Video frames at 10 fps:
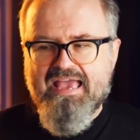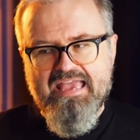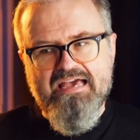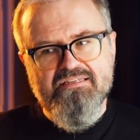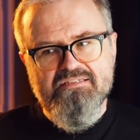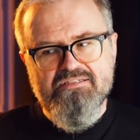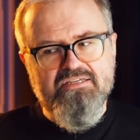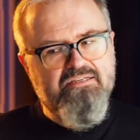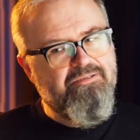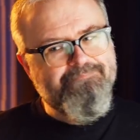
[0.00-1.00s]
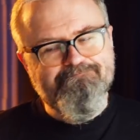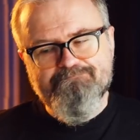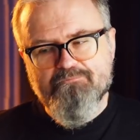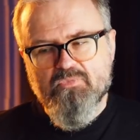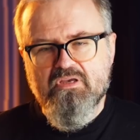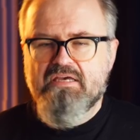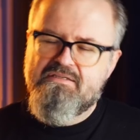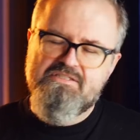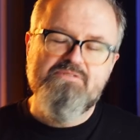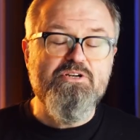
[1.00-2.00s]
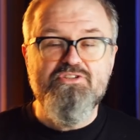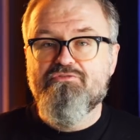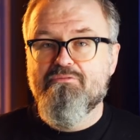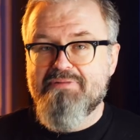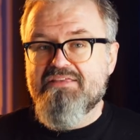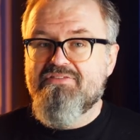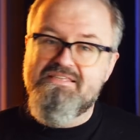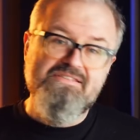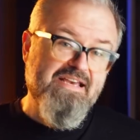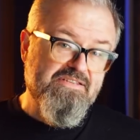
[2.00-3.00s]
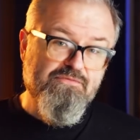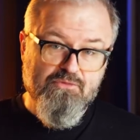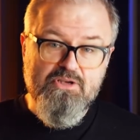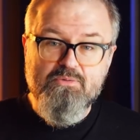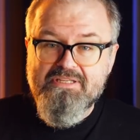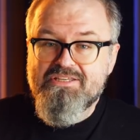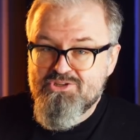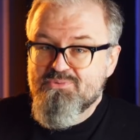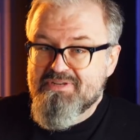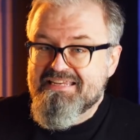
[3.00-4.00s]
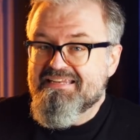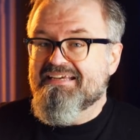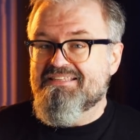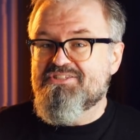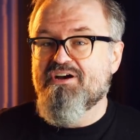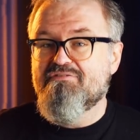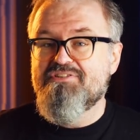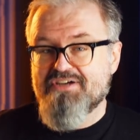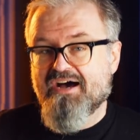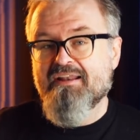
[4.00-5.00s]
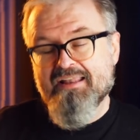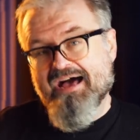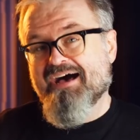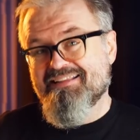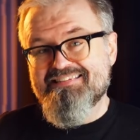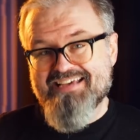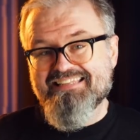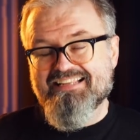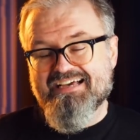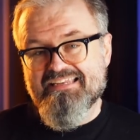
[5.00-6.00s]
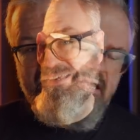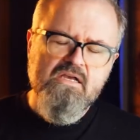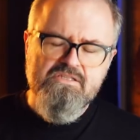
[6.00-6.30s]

And especially for me these days, frequently you need to get stuff done on a deadline.